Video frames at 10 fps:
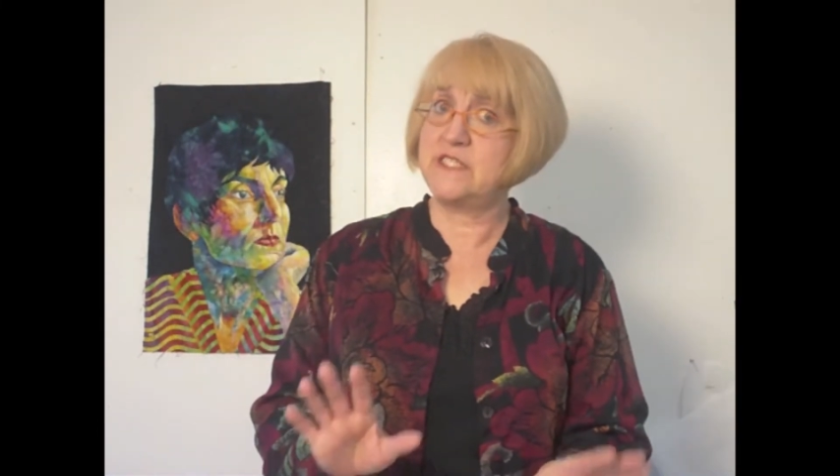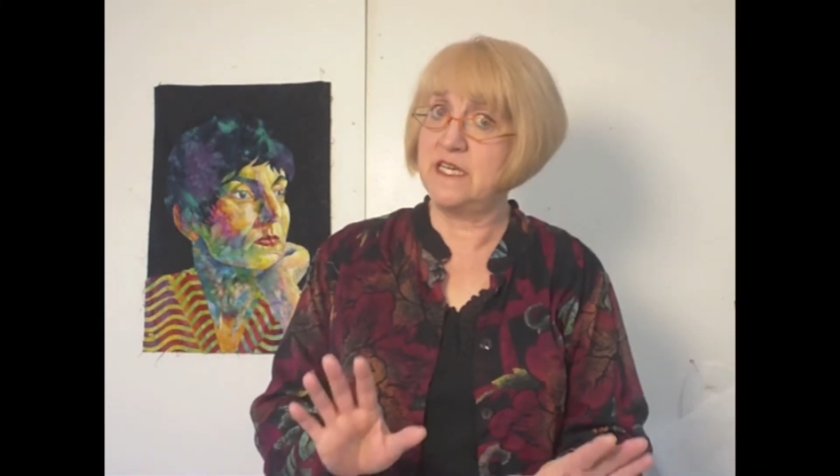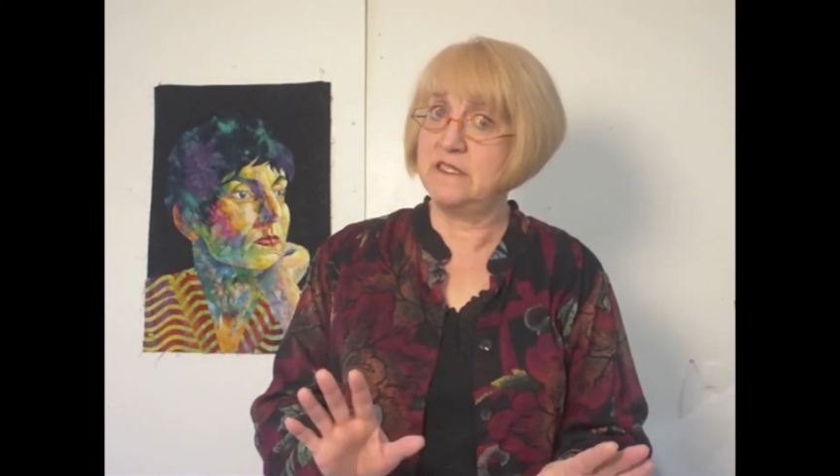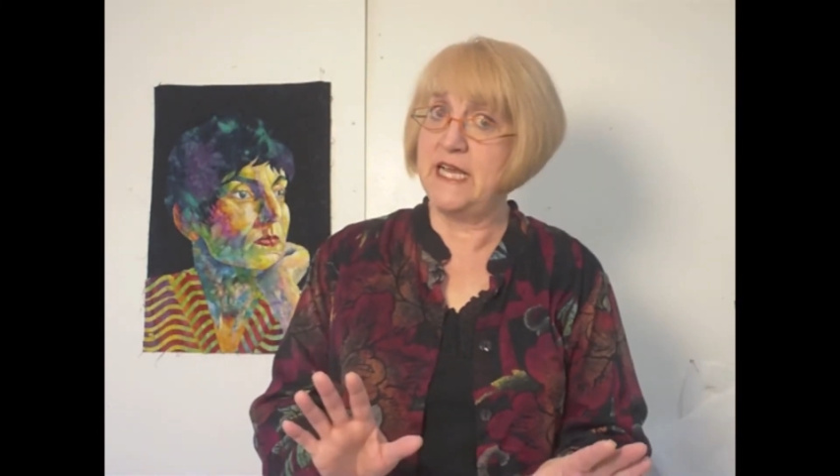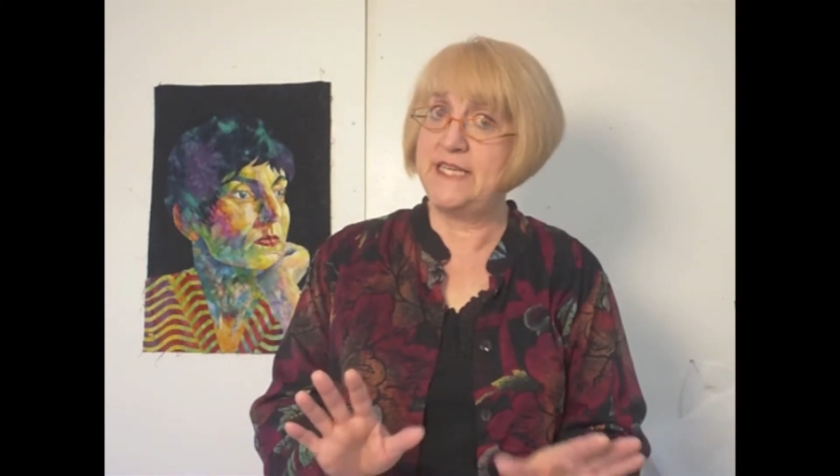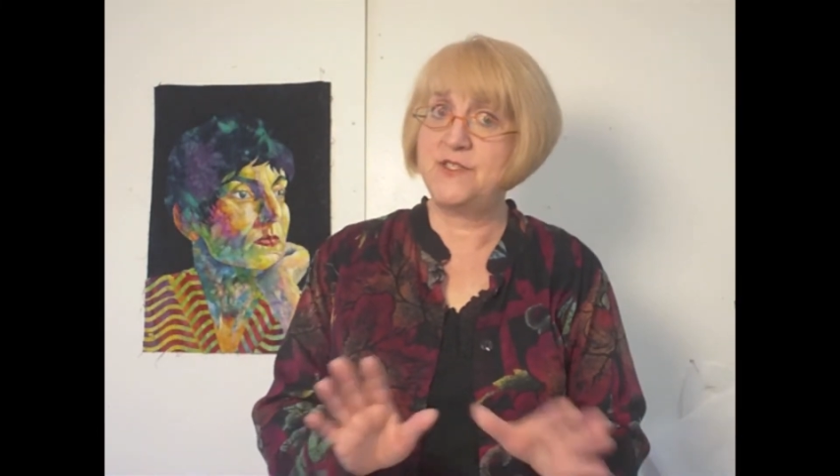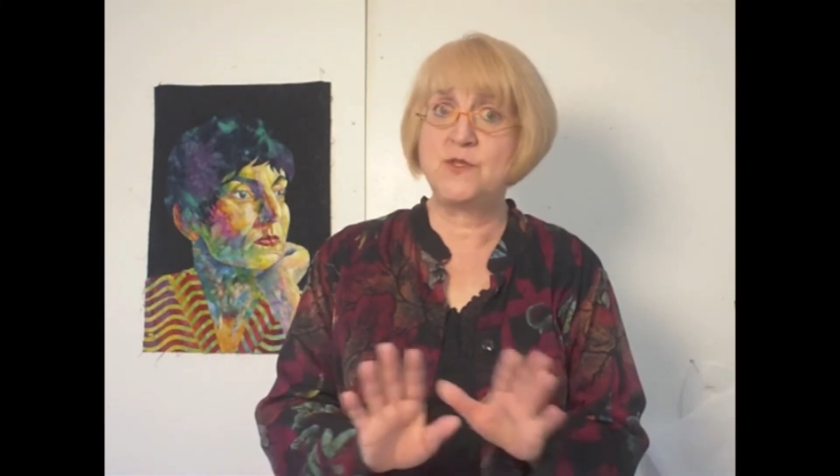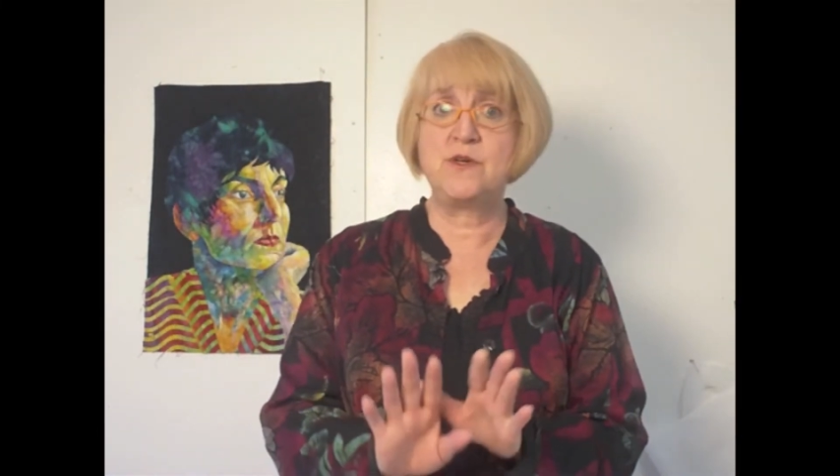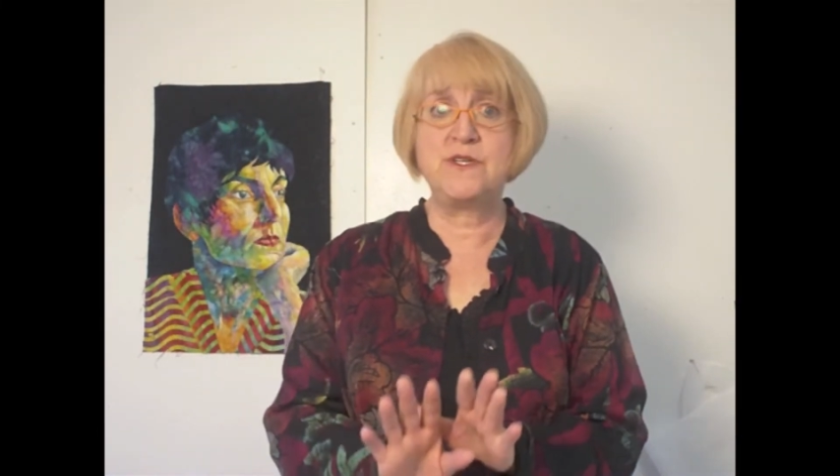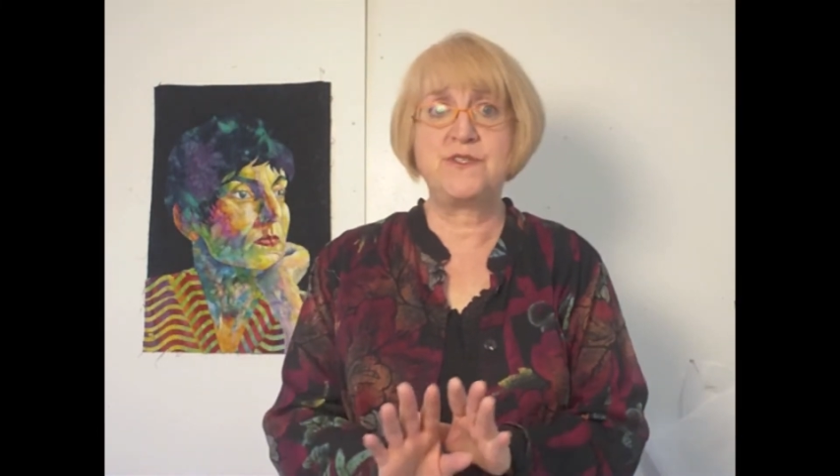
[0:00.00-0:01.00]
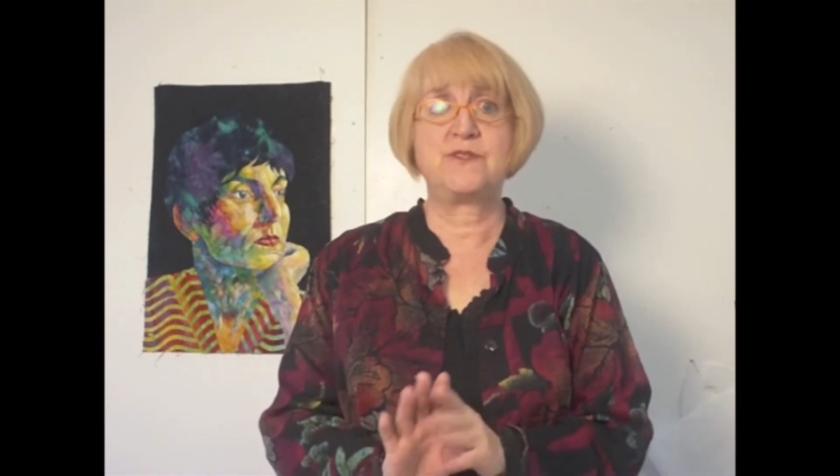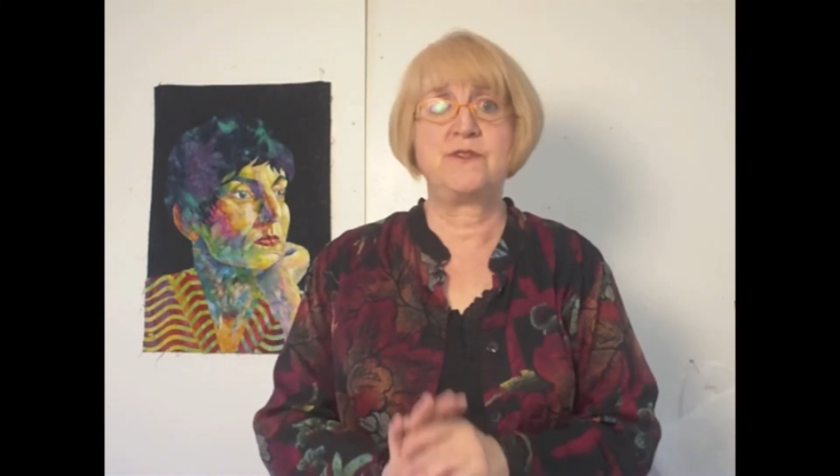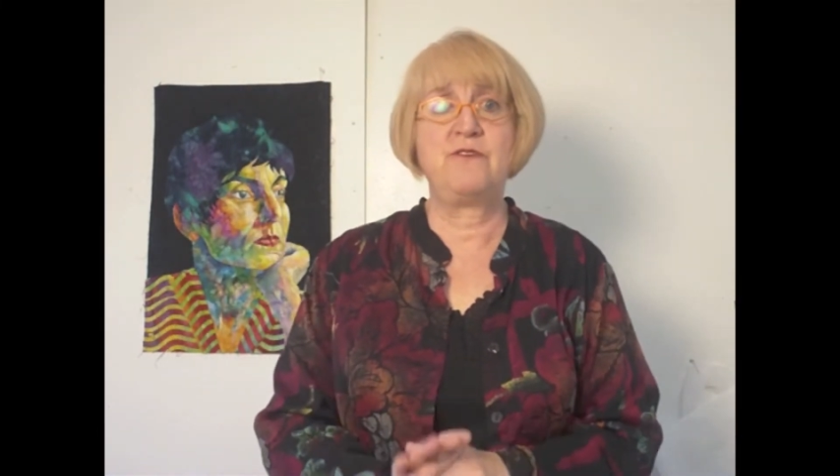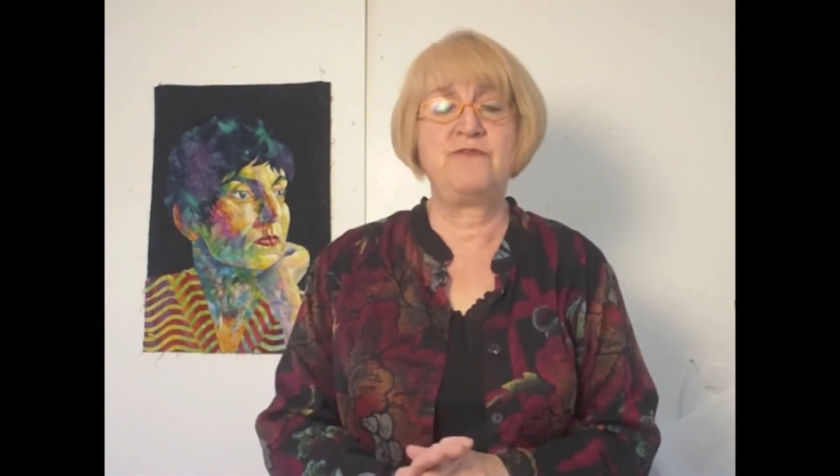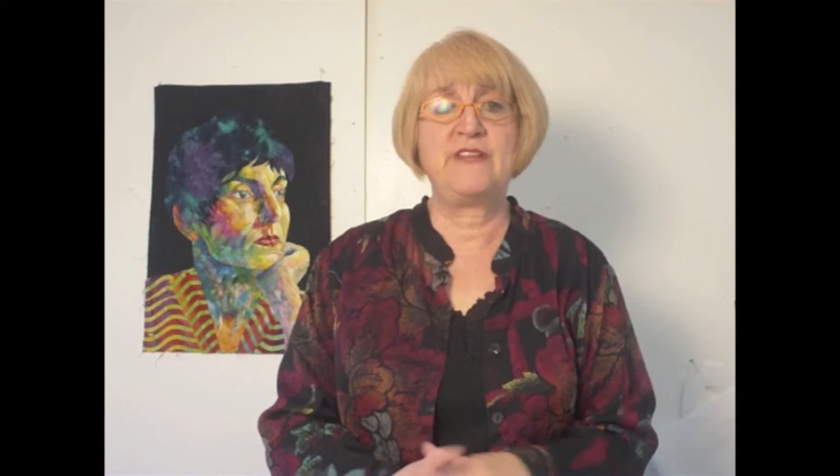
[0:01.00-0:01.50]
Single light source,
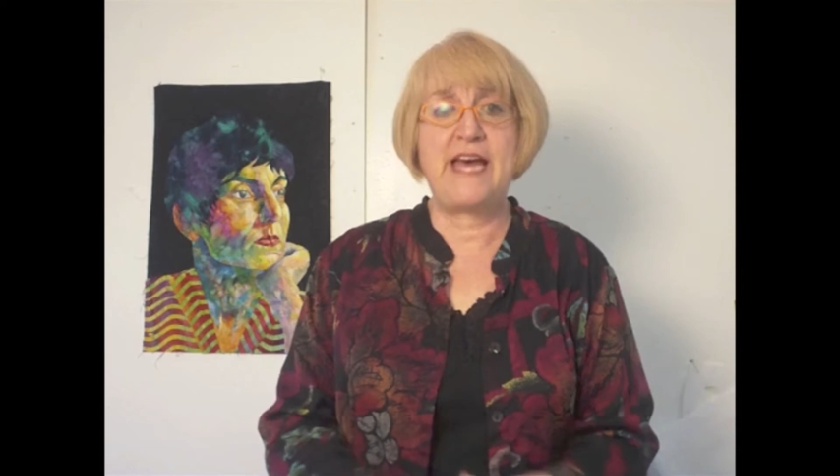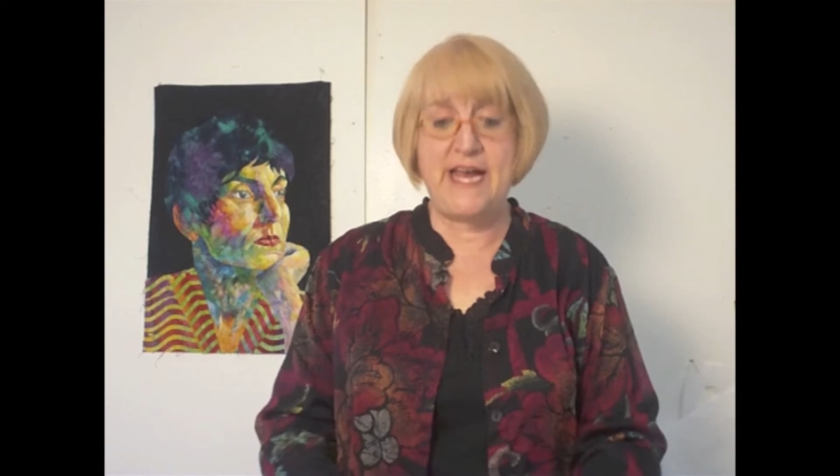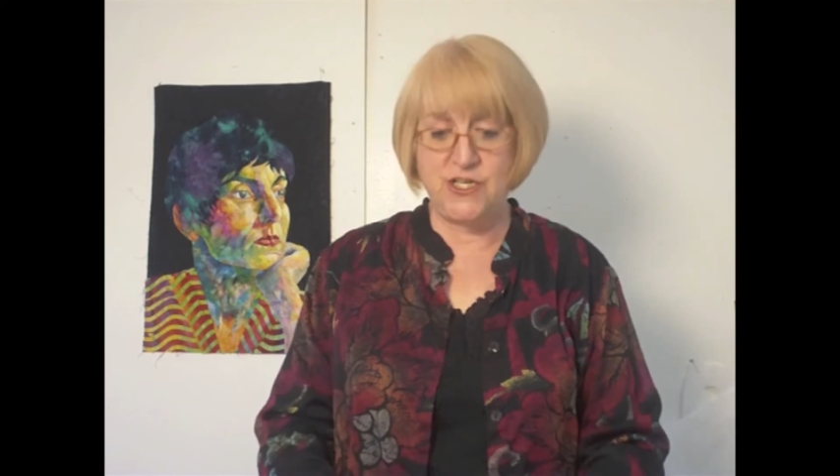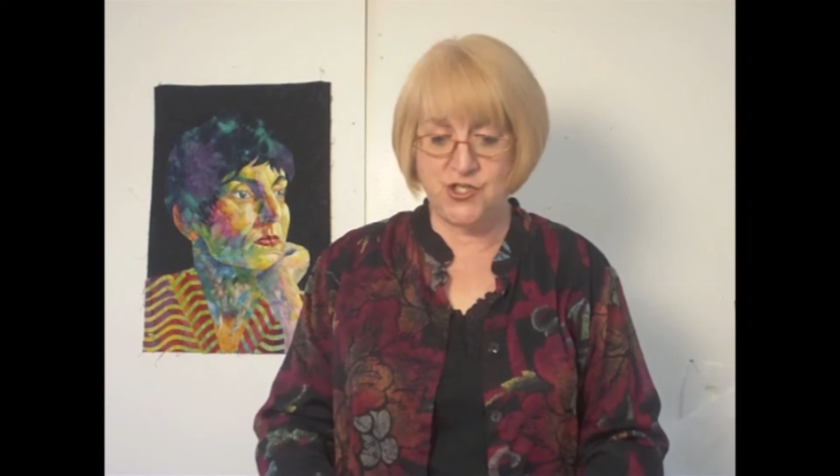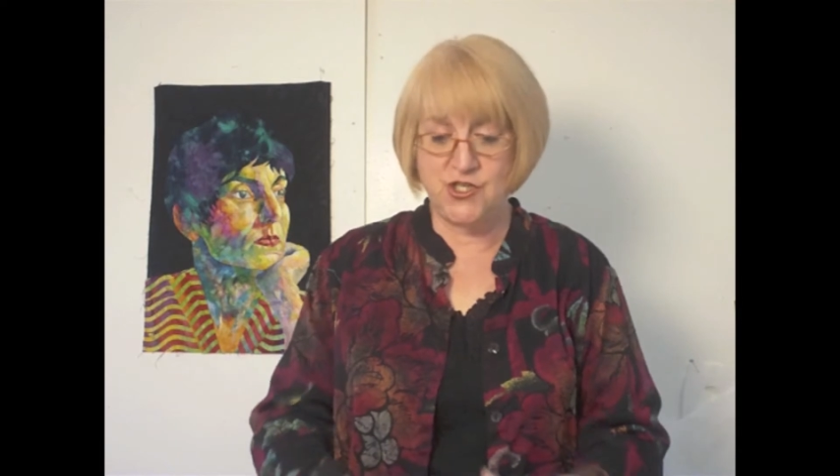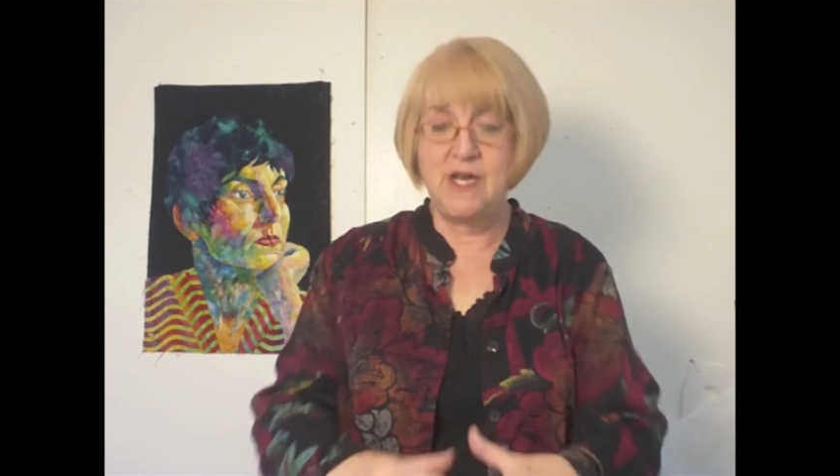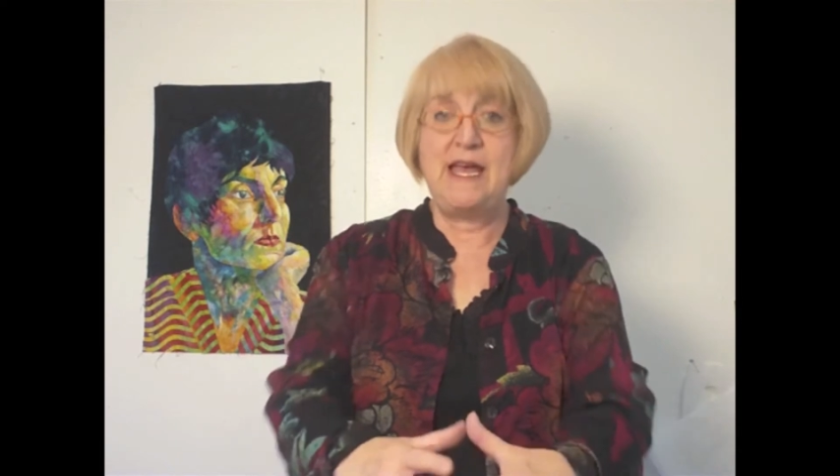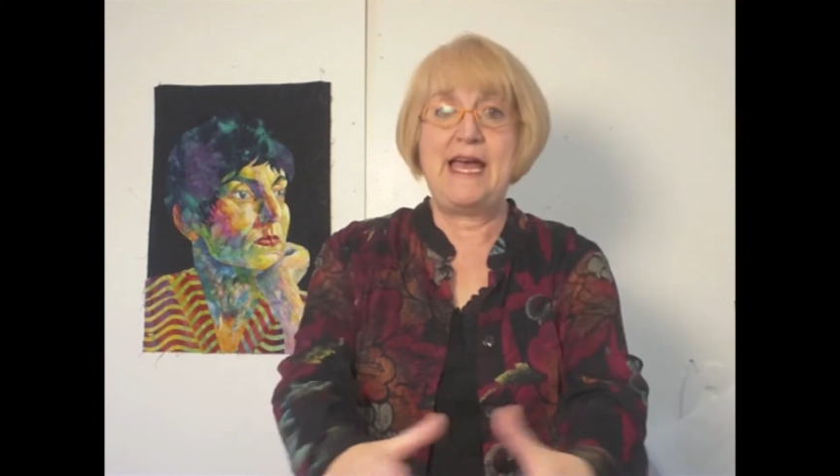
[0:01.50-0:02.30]
no flash,